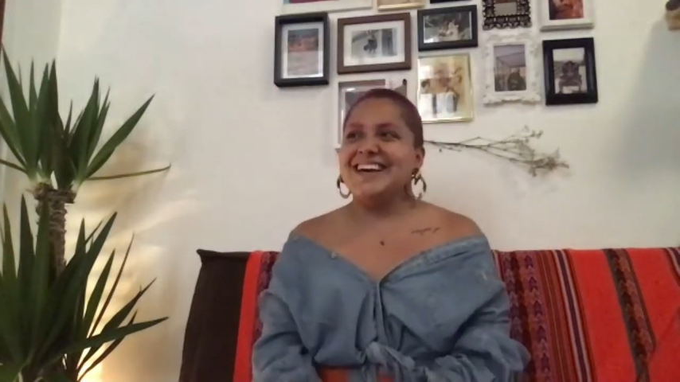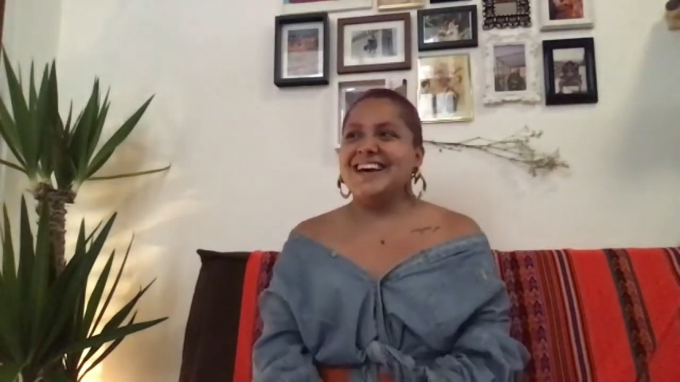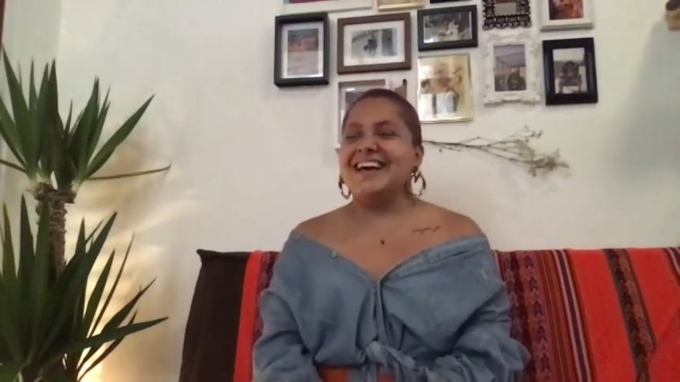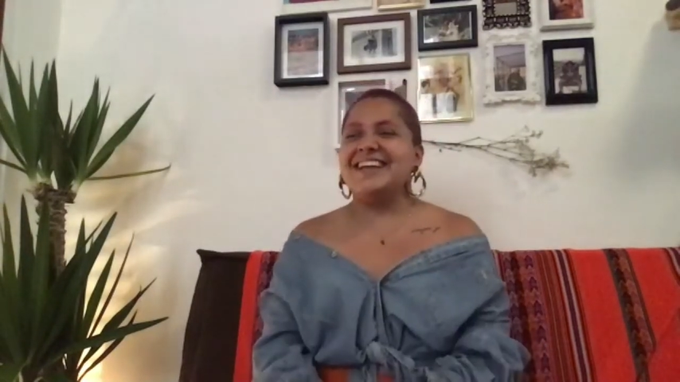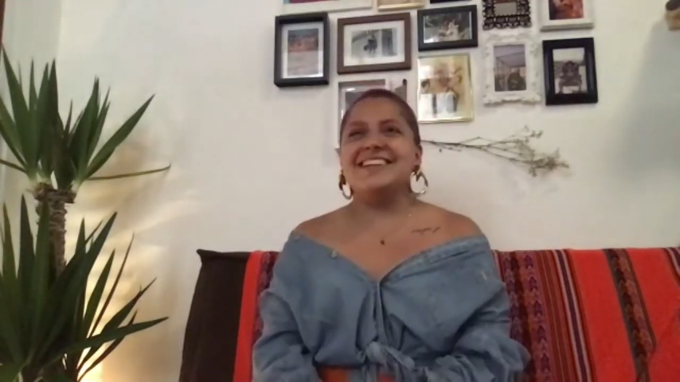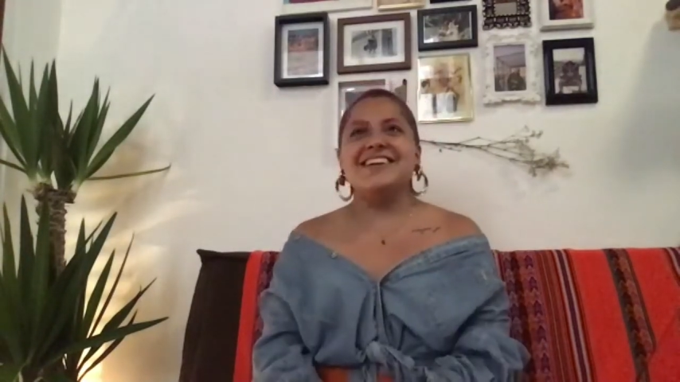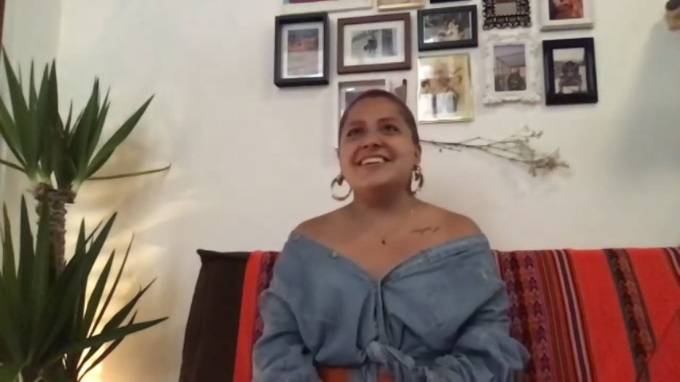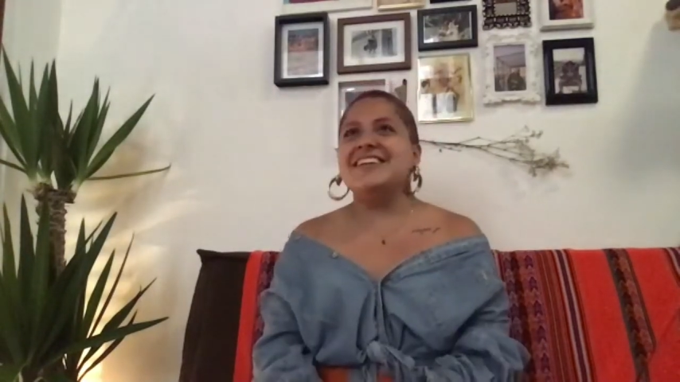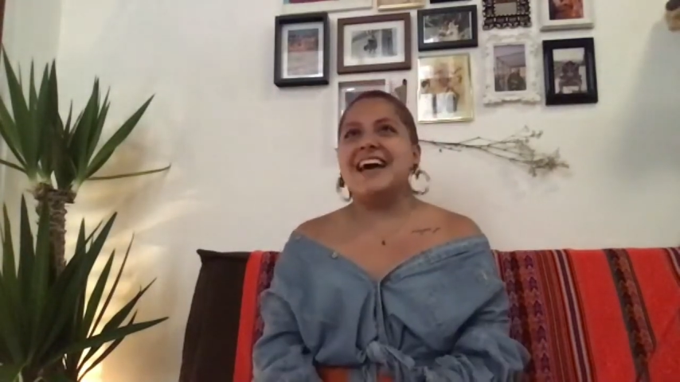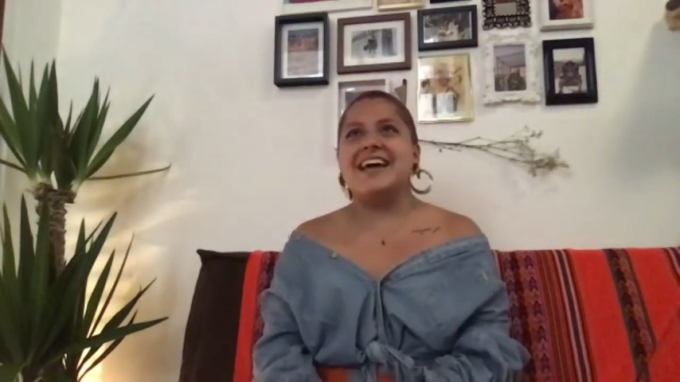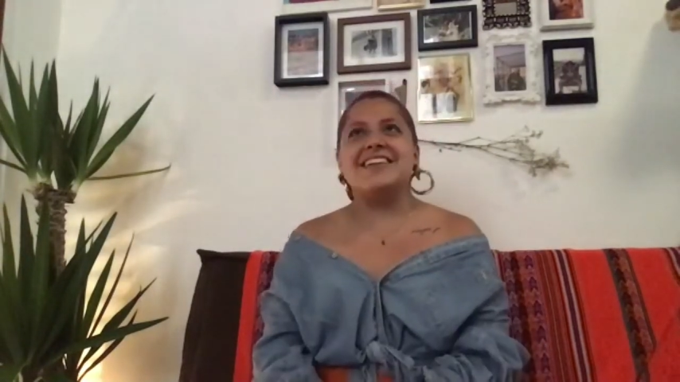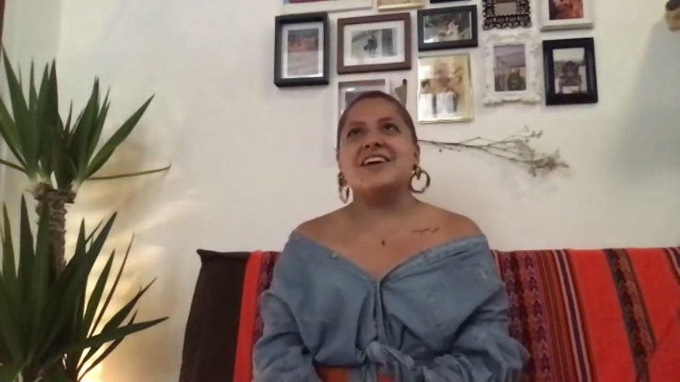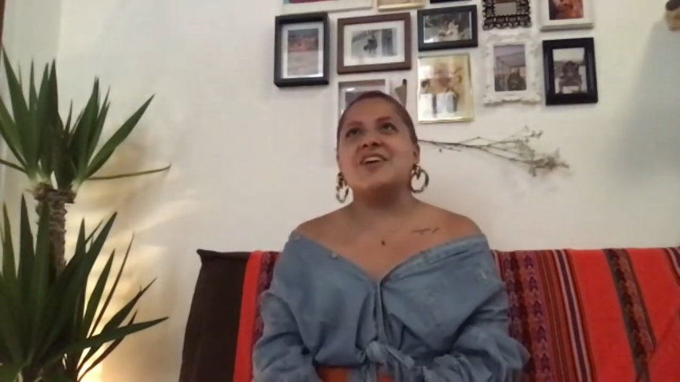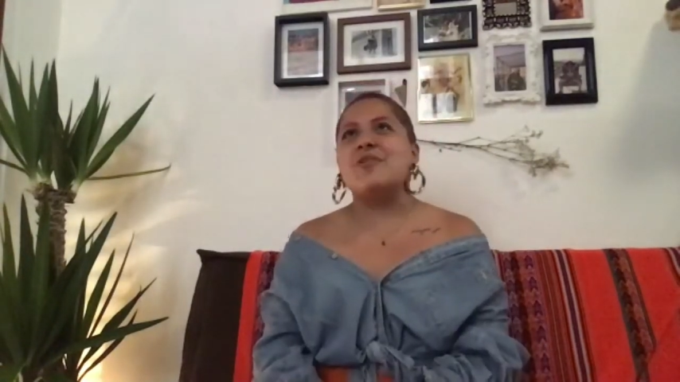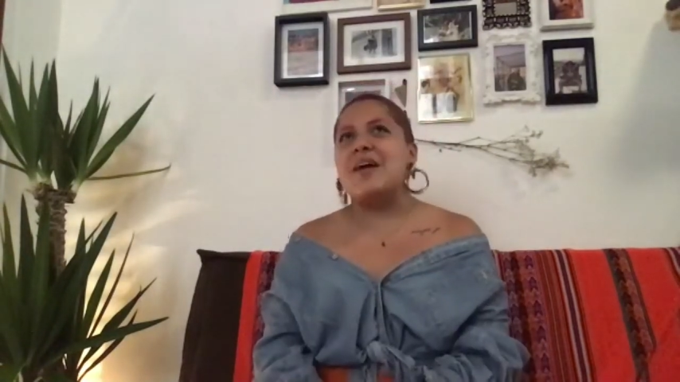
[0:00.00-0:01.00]
I literally had
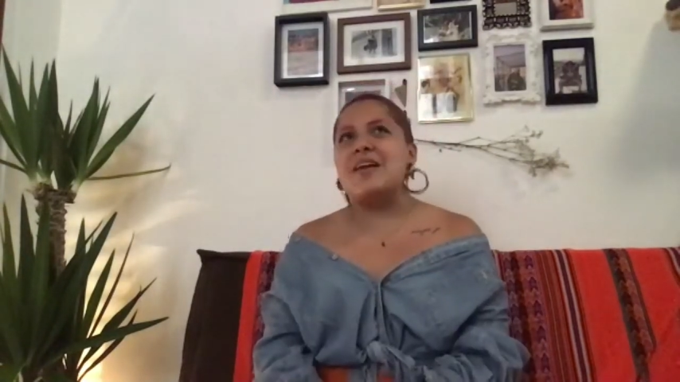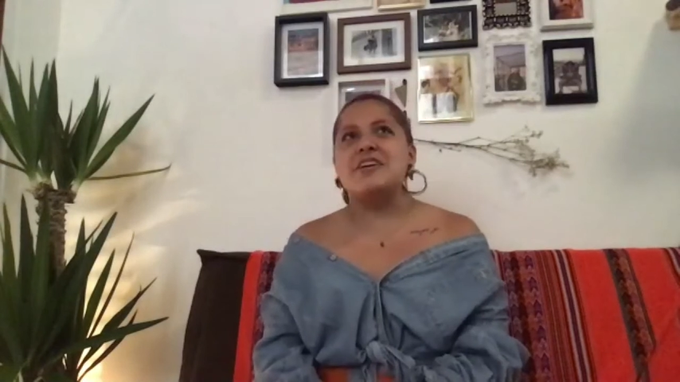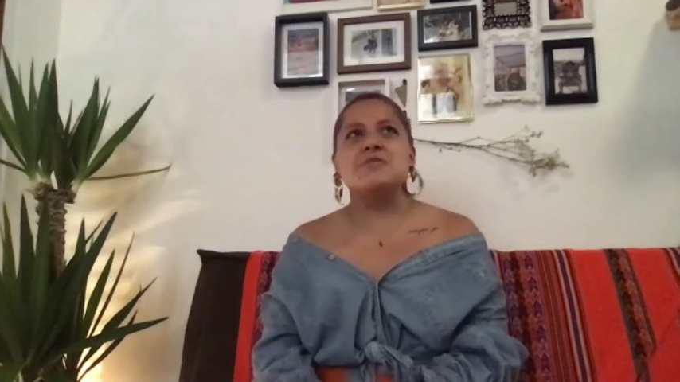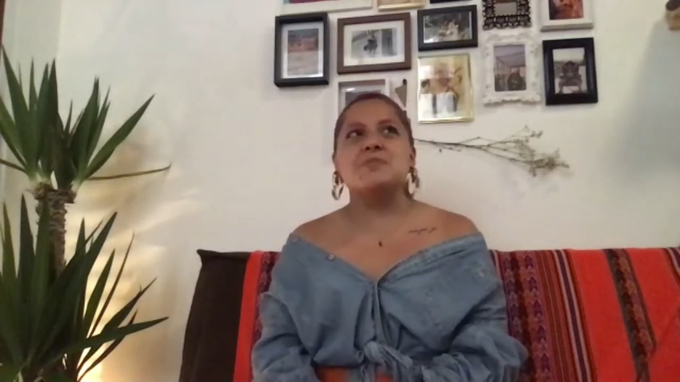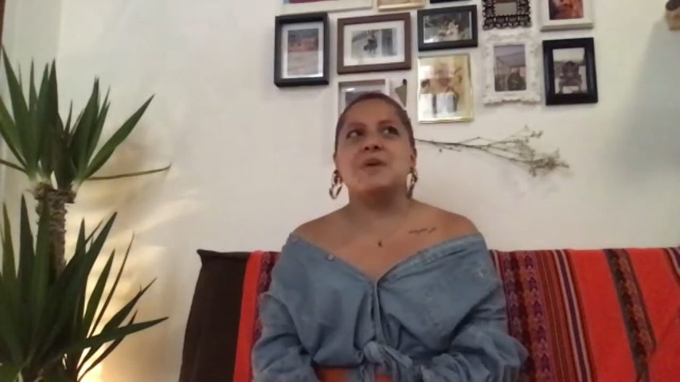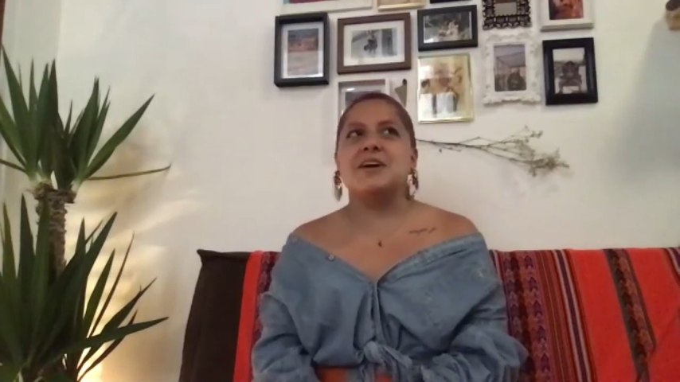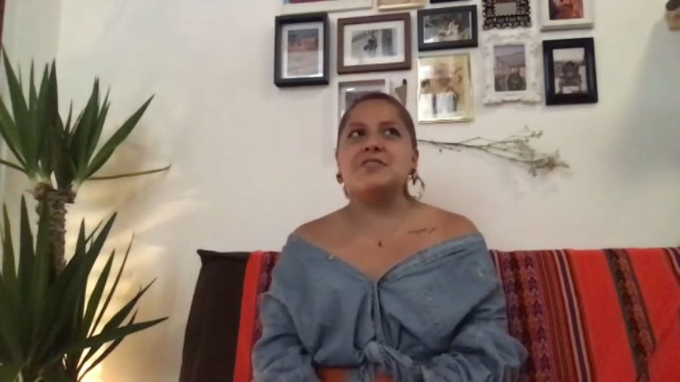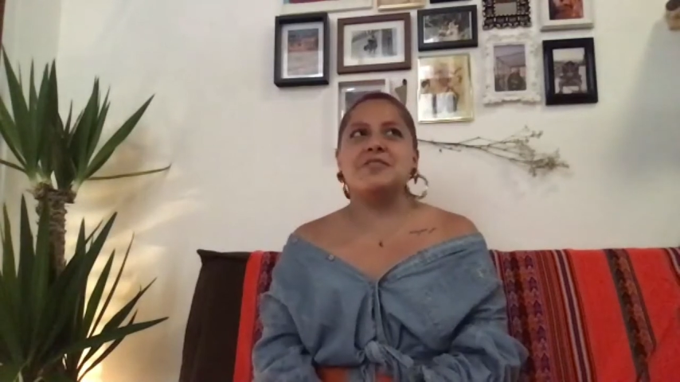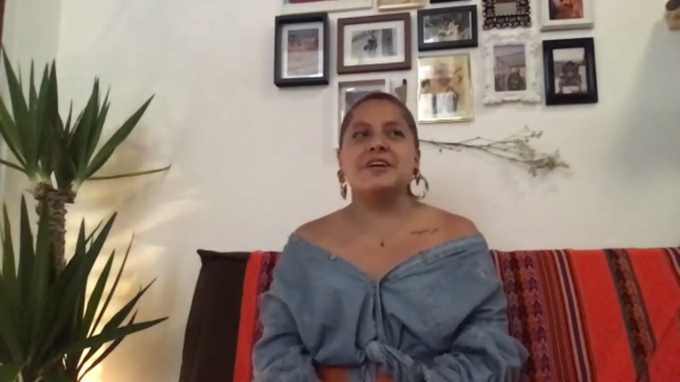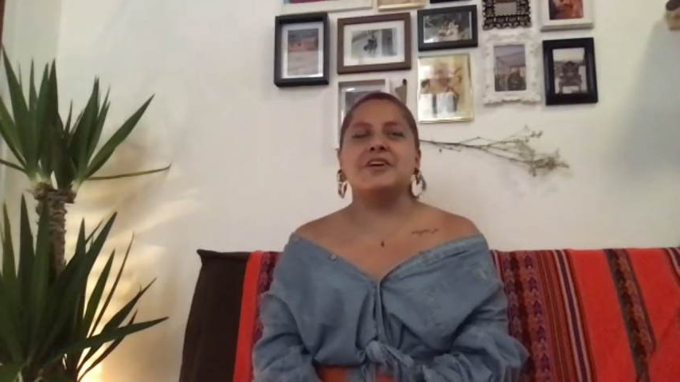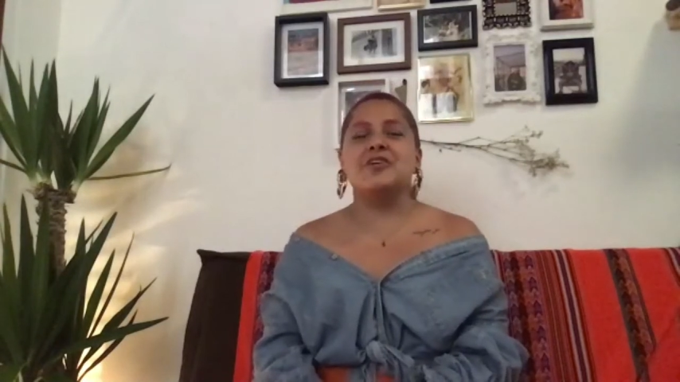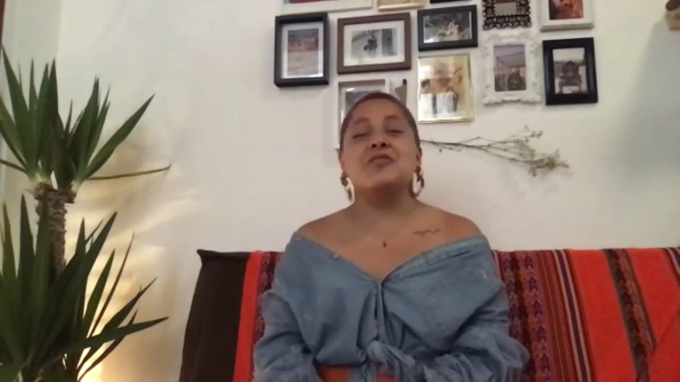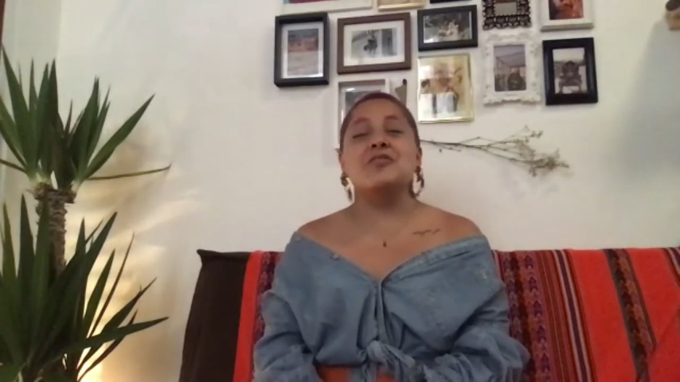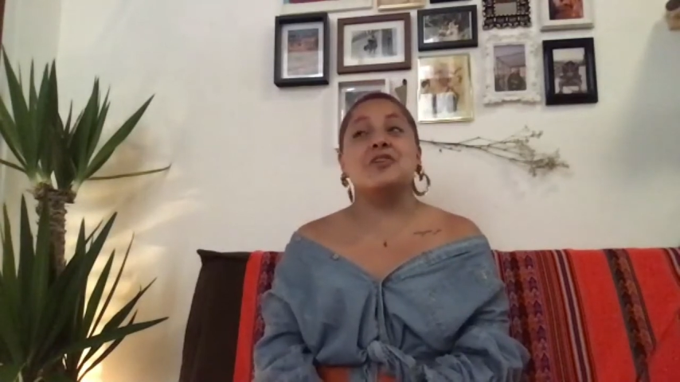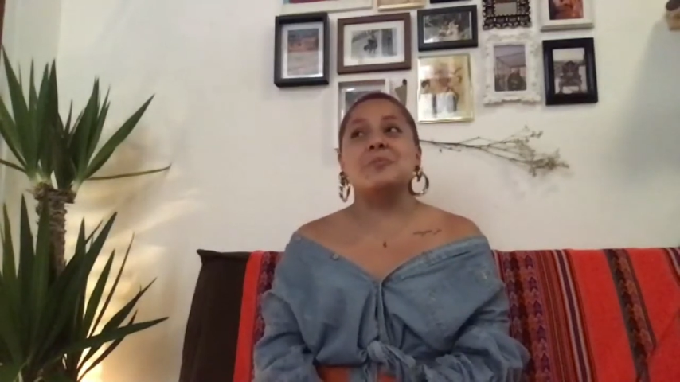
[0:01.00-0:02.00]
like writer's block for like
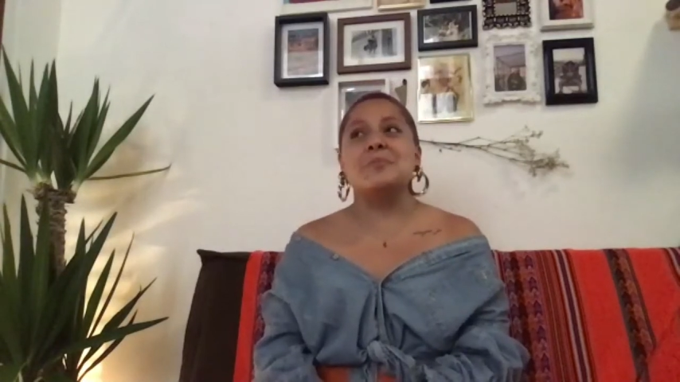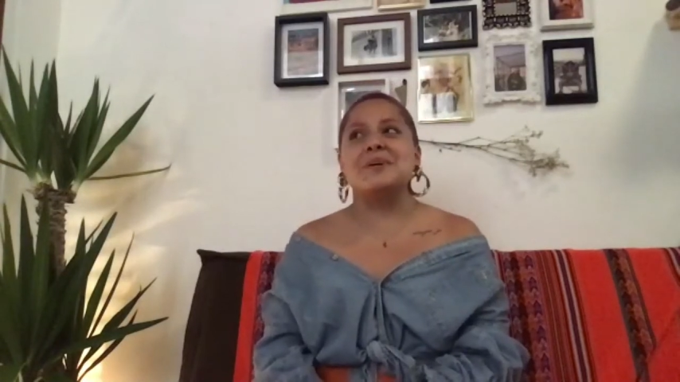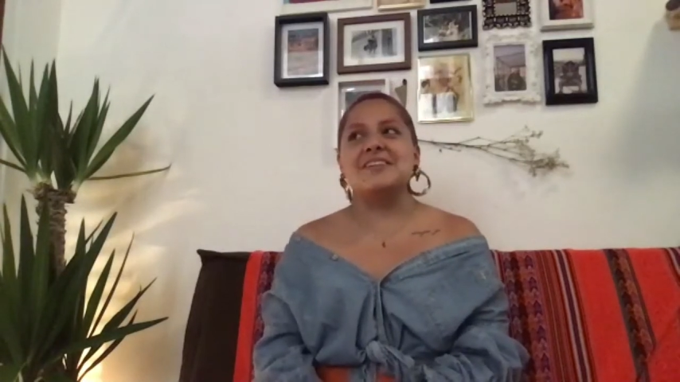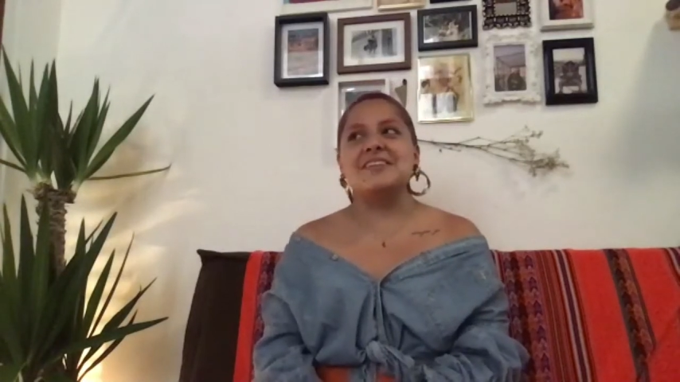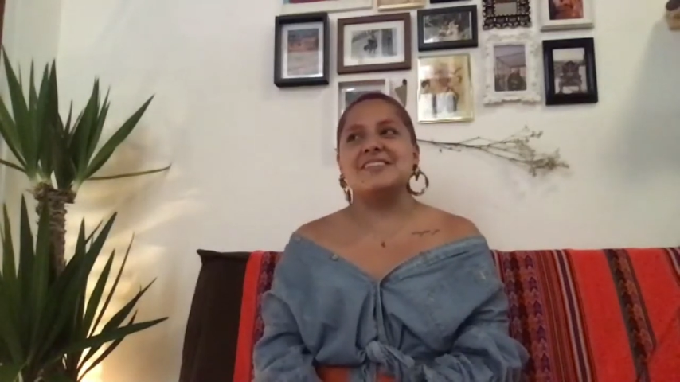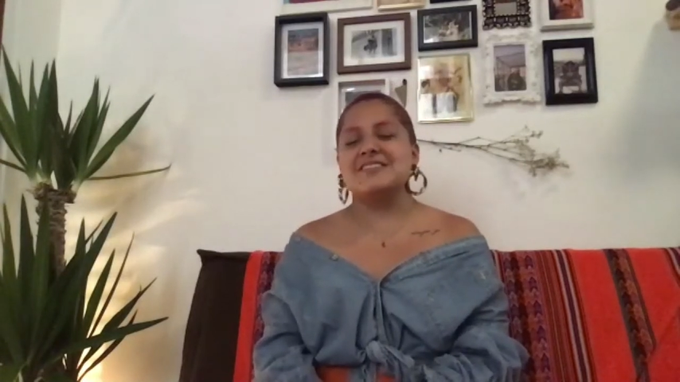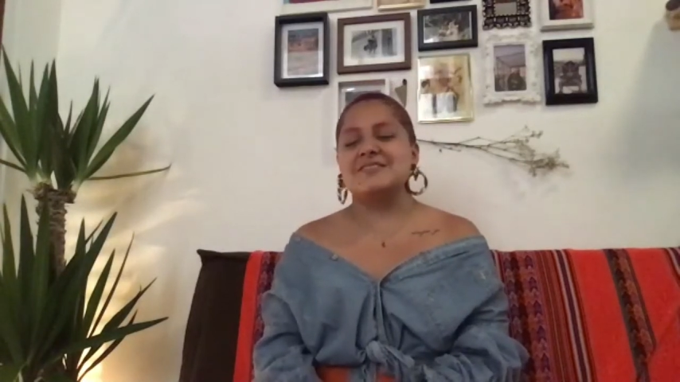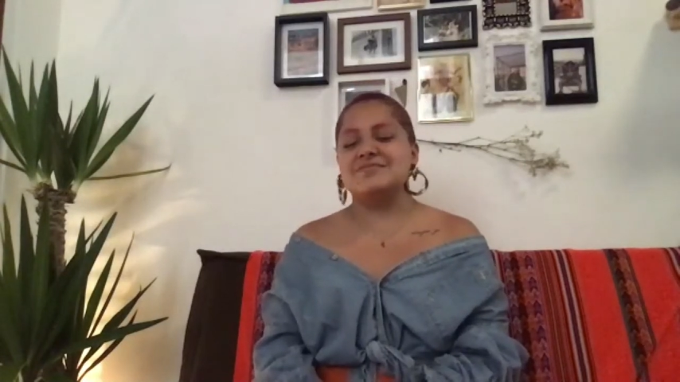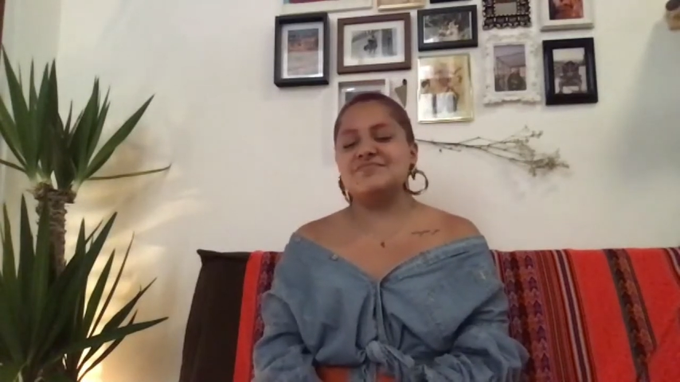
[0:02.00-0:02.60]
over a month.